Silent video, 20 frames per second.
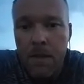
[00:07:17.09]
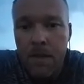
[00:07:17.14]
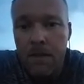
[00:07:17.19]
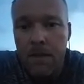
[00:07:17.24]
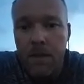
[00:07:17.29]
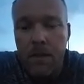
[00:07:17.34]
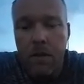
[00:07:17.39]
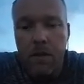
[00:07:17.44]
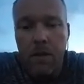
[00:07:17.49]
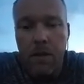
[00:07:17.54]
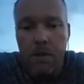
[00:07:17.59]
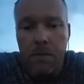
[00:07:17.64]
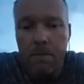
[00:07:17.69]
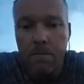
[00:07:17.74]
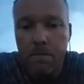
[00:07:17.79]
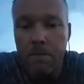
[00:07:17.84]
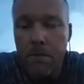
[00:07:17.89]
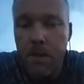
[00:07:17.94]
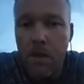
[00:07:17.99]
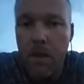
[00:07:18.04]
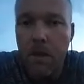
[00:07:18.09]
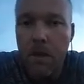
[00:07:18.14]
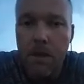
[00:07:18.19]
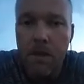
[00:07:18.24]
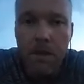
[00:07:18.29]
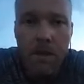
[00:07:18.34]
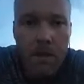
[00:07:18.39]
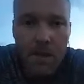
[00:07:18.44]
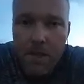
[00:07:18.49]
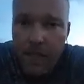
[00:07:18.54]
So
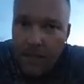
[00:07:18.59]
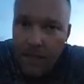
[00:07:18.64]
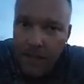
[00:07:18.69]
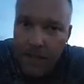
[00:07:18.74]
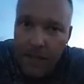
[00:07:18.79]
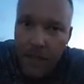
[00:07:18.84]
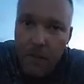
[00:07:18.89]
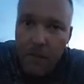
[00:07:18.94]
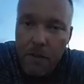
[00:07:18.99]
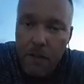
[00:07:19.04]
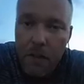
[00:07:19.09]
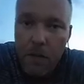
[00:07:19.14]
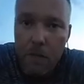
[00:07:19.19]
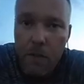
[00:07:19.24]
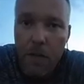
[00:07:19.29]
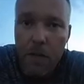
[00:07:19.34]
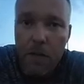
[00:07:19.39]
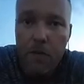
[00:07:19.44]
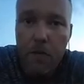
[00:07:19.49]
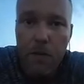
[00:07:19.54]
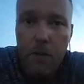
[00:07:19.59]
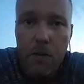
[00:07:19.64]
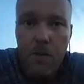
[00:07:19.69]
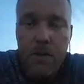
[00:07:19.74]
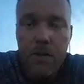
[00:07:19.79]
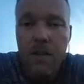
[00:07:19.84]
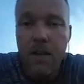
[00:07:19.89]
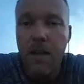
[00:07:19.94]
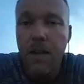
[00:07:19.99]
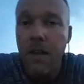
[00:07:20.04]
start taking in healthier, better
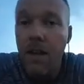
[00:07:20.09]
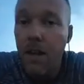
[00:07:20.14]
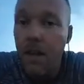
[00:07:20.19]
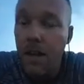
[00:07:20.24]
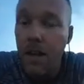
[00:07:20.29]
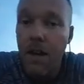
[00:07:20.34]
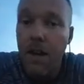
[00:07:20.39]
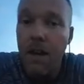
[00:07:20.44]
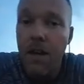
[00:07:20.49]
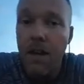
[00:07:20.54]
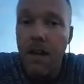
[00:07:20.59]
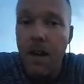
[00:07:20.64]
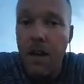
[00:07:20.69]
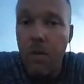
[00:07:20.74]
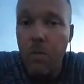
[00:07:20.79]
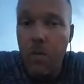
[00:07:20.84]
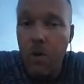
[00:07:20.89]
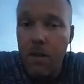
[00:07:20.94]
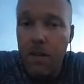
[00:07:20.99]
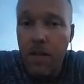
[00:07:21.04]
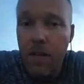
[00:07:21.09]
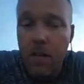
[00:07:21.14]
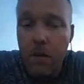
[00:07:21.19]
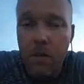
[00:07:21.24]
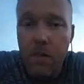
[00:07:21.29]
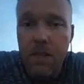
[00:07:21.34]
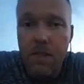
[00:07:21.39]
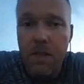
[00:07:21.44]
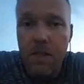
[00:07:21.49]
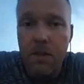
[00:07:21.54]
foods. One thing I
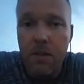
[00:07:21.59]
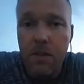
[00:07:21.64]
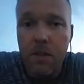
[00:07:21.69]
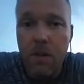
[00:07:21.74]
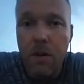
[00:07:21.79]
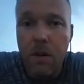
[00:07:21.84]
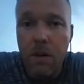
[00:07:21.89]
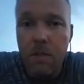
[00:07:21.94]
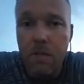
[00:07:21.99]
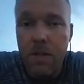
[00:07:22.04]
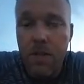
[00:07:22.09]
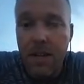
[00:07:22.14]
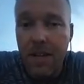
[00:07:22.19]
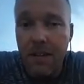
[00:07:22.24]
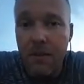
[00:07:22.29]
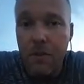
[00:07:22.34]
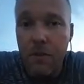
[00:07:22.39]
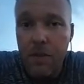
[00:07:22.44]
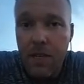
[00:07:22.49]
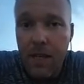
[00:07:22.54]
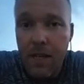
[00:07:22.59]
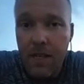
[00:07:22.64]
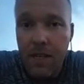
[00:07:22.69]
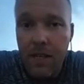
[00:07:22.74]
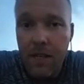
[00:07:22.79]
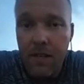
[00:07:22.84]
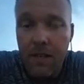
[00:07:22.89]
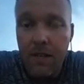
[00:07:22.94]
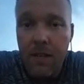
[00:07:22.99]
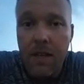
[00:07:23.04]
will say, those carbs that I do take
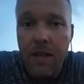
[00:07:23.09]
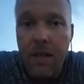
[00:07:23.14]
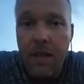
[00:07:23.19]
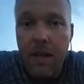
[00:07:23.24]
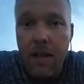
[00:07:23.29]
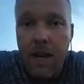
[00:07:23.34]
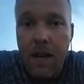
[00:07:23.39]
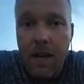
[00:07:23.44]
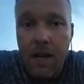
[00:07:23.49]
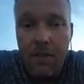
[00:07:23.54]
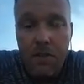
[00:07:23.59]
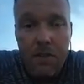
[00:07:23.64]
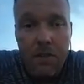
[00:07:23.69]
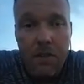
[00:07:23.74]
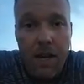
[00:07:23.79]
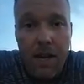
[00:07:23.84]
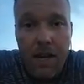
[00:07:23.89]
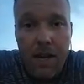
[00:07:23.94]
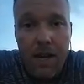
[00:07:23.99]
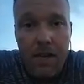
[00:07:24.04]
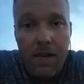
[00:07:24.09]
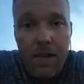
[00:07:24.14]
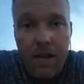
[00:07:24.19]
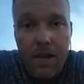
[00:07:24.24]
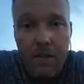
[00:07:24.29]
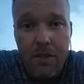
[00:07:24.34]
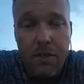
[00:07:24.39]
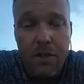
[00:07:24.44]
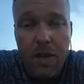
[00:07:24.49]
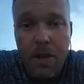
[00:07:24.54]
in, I
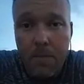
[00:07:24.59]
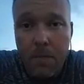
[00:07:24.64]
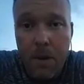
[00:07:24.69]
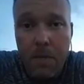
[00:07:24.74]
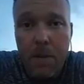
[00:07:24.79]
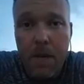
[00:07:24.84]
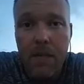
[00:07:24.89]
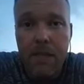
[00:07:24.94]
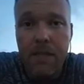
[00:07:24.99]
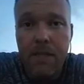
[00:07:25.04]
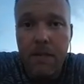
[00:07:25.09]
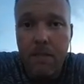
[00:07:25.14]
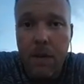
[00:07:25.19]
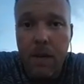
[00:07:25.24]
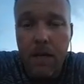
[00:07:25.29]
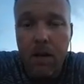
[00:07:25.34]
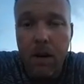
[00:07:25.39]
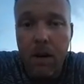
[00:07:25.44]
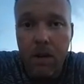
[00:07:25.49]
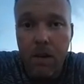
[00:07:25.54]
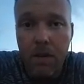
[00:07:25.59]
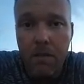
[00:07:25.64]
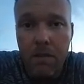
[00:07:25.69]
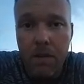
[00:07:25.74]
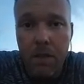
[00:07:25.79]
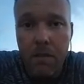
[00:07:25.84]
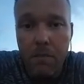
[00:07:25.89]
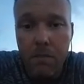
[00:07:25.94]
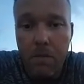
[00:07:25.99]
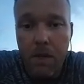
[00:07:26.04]
try my best to make all of
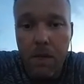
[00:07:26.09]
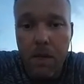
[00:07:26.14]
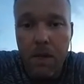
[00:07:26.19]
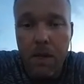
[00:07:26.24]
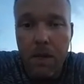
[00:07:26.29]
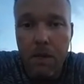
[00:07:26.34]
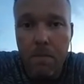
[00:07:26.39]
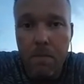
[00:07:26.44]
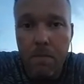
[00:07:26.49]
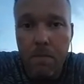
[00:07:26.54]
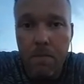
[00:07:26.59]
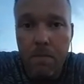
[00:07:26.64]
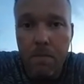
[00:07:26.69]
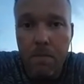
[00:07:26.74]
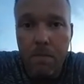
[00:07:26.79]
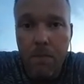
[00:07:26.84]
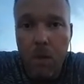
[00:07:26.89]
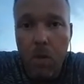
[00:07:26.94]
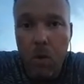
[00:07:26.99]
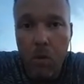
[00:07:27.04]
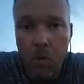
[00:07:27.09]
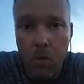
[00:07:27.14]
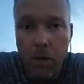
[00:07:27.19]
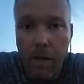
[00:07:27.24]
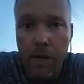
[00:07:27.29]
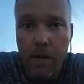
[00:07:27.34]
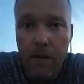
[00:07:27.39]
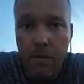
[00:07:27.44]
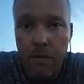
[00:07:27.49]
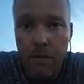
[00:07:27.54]
them whole
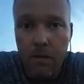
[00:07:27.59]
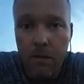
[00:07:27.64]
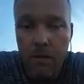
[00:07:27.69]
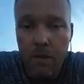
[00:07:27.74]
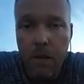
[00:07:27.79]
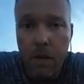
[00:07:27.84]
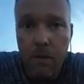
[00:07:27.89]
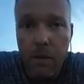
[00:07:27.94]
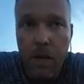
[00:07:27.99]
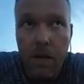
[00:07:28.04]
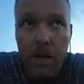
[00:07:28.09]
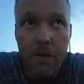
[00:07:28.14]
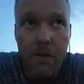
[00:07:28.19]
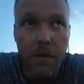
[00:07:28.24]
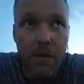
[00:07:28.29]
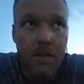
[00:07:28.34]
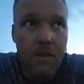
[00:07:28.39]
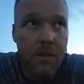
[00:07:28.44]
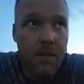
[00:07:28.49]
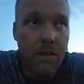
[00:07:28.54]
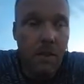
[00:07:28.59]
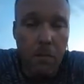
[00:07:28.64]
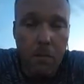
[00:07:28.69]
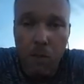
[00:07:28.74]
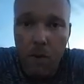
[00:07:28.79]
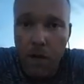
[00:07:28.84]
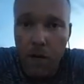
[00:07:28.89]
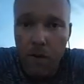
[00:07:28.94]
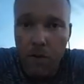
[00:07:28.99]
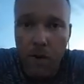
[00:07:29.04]
grain carbohydrates. You know,
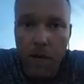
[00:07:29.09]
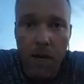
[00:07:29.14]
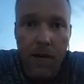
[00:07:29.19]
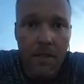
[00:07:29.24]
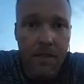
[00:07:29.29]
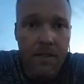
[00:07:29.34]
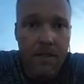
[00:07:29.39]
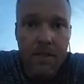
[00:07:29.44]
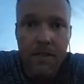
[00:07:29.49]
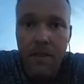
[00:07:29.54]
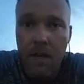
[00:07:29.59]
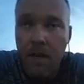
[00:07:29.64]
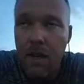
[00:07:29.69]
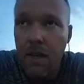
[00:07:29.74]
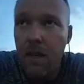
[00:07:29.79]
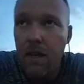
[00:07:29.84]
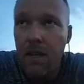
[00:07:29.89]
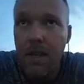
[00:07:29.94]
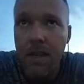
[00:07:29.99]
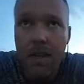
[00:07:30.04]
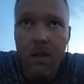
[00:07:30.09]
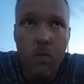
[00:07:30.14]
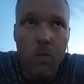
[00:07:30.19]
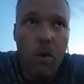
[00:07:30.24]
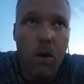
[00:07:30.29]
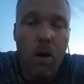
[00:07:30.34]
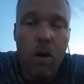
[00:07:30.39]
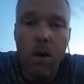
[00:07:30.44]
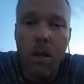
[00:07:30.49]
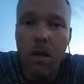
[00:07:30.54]
brown rice,
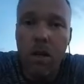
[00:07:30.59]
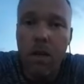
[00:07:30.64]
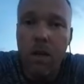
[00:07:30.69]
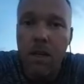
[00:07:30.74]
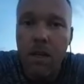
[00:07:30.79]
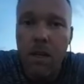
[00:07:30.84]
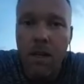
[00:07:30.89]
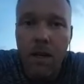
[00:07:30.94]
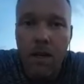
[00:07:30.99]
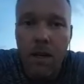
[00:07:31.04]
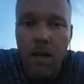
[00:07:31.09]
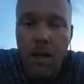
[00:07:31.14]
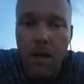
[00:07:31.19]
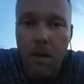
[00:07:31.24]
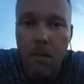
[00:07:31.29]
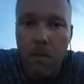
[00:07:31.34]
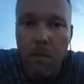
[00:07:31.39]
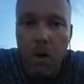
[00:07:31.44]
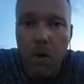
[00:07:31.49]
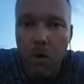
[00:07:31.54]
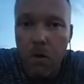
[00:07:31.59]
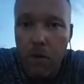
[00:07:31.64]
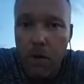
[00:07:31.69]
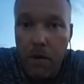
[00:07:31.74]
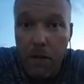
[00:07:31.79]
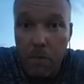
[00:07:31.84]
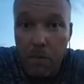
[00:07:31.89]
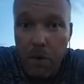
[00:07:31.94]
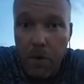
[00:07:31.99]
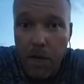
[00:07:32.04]
quinoa, whole
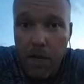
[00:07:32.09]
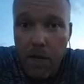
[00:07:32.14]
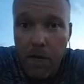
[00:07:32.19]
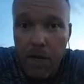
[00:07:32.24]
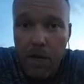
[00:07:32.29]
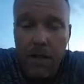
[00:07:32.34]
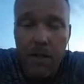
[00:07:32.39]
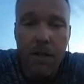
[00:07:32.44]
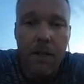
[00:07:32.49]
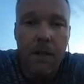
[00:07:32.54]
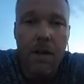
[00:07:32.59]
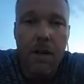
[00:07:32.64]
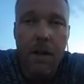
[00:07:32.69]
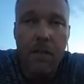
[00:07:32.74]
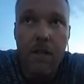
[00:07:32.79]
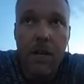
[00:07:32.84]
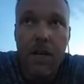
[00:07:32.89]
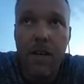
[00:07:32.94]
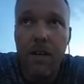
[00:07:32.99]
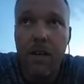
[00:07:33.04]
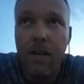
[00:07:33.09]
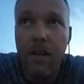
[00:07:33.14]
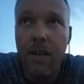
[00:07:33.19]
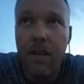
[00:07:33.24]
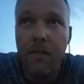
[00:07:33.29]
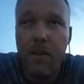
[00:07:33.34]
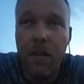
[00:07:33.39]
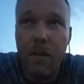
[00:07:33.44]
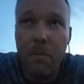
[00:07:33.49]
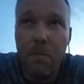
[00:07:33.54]
grain bread. I've got
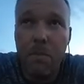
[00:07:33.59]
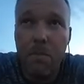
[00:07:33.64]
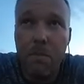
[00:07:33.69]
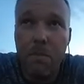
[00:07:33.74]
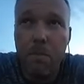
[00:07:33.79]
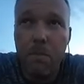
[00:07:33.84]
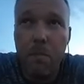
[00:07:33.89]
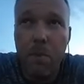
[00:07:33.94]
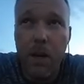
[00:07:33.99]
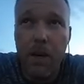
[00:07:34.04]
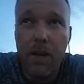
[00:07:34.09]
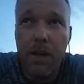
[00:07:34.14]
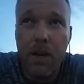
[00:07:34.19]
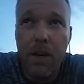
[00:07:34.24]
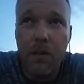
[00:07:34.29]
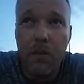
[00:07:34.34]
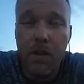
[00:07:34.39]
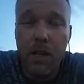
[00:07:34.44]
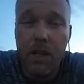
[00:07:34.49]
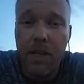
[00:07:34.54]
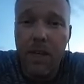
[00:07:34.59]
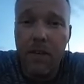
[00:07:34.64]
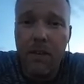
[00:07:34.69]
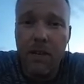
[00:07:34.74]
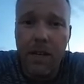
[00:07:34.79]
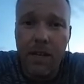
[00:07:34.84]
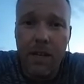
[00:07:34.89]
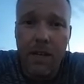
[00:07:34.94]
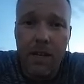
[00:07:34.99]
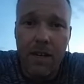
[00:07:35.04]
a bread that I really like
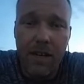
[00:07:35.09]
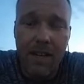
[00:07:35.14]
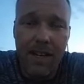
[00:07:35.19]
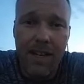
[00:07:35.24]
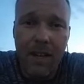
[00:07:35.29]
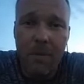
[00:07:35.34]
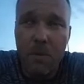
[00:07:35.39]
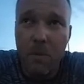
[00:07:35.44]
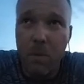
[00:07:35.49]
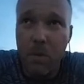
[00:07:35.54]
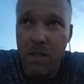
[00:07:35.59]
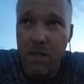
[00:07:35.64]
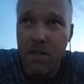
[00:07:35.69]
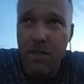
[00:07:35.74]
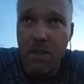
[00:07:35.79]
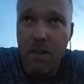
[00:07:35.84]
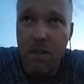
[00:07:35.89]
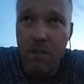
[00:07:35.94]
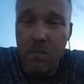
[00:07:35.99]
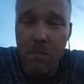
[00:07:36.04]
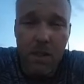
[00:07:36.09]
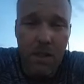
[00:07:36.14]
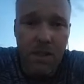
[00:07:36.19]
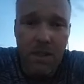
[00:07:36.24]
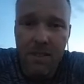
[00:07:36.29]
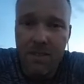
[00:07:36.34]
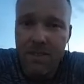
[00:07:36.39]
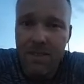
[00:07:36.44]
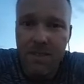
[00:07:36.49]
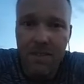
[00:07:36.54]
right now. I can't remember what it's called, but
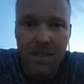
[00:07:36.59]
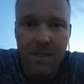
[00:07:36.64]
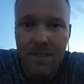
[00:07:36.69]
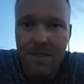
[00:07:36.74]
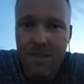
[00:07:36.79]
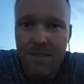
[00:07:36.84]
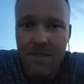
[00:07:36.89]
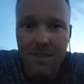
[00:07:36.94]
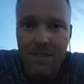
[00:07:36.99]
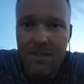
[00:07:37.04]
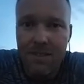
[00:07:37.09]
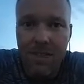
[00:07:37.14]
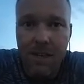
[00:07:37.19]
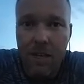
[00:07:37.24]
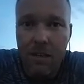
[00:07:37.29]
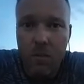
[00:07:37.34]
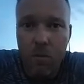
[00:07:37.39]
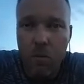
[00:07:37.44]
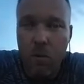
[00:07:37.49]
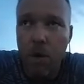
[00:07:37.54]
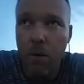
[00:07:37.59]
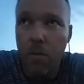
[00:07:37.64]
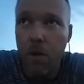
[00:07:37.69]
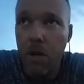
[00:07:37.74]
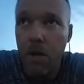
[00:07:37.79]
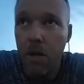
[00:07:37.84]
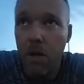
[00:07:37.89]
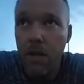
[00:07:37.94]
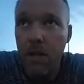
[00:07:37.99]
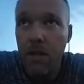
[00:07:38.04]
it's standard
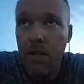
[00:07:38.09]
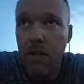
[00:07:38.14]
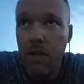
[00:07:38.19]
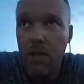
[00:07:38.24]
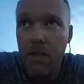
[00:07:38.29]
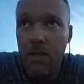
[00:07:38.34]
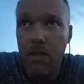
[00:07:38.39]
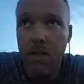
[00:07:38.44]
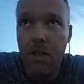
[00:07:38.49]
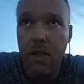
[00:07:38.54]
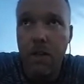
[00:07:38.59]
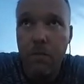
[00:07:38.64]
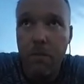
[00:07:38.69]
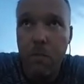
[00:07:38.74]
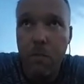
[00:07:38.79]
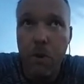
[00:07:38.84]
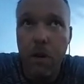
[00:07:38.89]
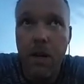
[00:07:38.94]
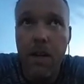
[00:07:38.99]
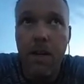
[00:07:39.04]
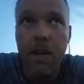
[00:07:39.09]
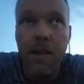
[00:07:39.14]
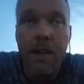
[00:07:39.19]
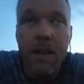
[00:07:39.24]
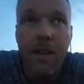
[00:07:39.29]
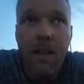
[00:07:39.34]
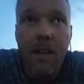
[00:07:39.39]
Walmart shelf bread.